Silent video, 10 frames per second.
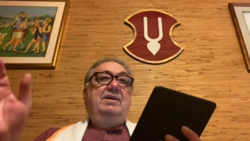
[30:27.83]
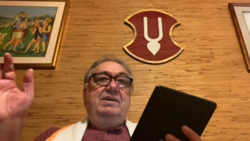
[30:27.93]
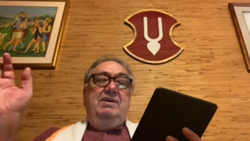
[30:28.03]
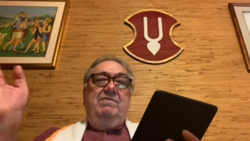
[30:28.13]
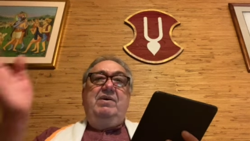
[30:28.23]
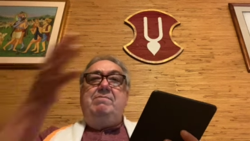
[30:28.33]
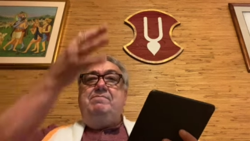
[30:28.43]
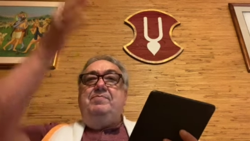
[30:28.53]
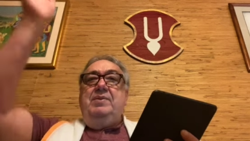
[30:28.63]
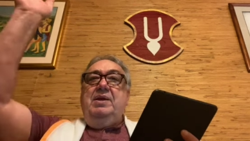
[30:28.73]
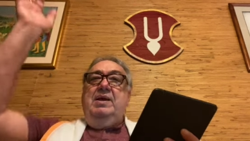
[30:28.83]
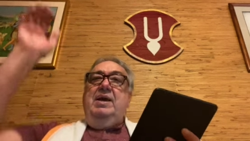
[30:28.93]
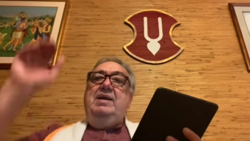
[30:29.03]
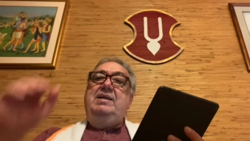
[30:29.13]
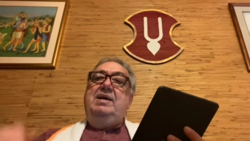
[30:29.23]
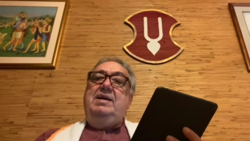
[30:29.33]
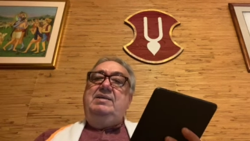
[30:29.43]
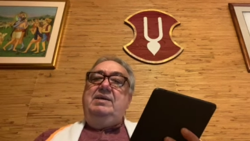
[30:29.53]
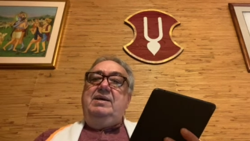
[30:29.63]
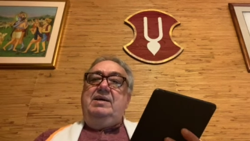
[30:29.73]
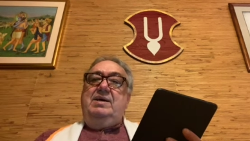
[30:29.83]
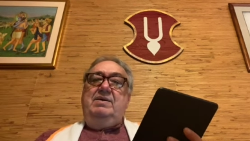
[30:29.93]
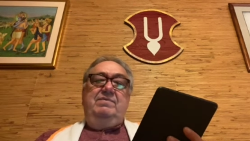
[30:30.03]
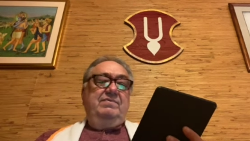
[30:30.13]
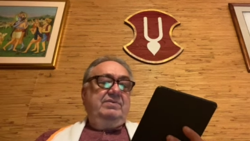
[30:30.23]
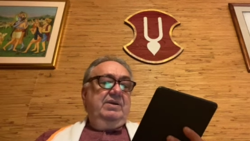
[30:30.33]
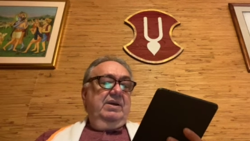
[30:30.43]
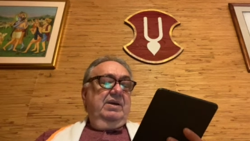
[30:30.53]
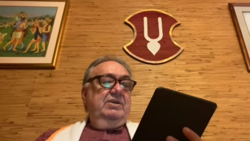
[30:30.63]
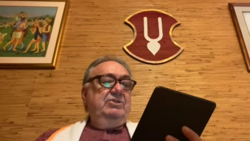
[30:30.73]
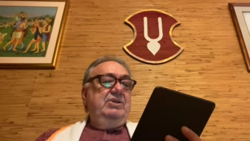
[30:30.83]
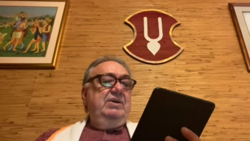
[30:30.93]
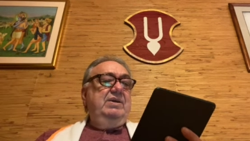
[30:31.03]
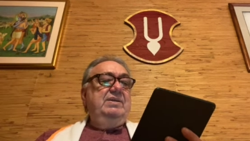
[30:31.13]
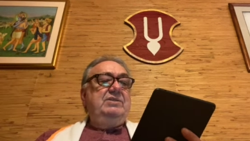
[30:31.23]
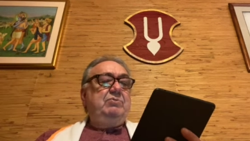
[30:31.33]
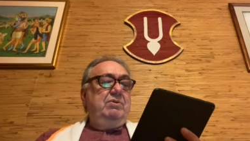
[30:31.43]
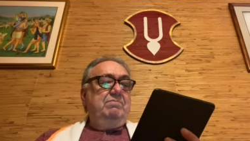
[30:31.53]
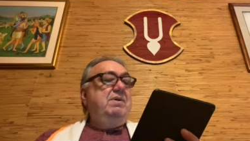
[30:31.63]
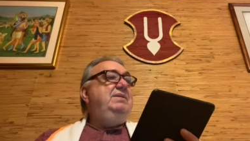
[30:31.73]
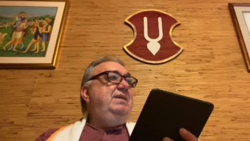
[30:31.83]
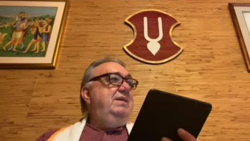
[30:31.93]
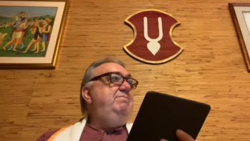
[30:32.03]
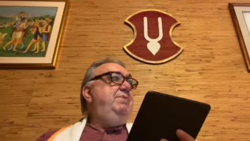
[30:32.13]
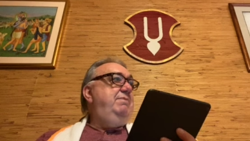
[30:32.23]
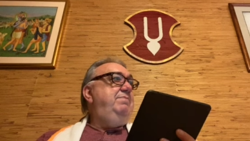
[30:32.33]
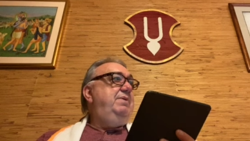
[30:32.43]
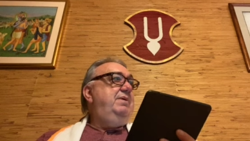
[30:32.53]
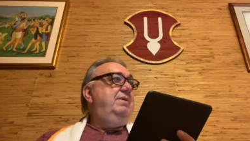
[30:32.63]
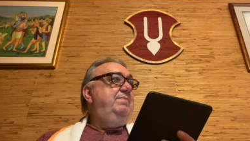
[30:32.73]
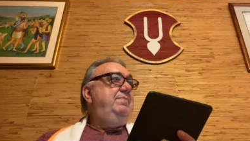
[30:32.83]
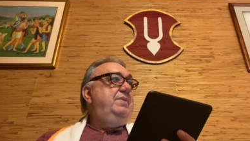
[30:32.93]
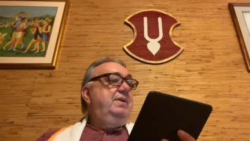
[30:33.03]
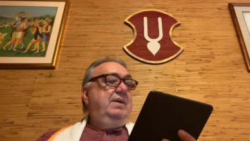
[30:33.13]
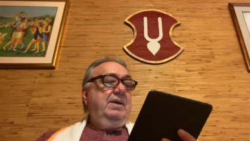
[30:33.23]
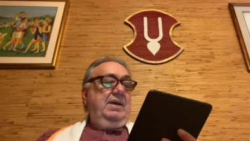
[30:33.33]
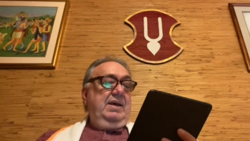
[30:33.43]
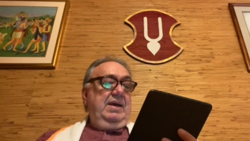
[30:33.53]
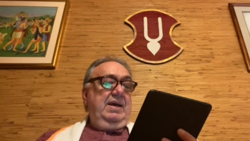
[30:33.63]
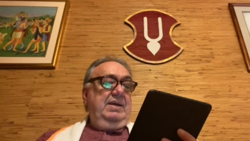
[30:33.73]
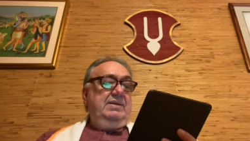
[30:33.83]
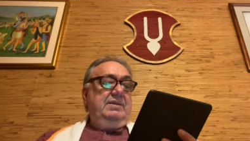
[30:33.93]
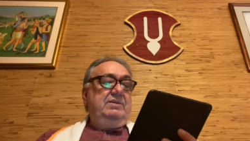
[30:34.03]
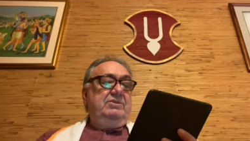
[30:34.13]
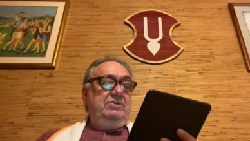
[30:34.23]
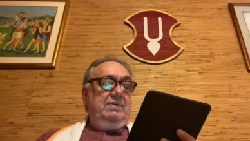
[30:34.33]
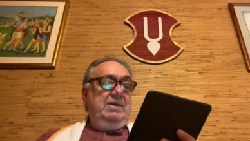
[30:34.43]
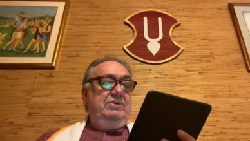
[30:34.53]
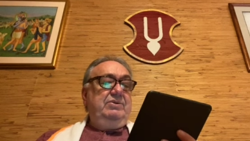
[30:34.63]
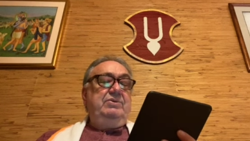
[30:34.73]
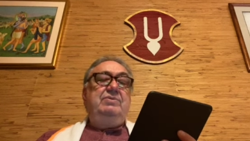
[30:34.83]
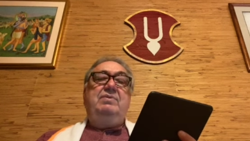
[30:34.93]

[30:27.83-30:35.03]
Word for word: Give up any idea of sharing this with mundane people and surrender to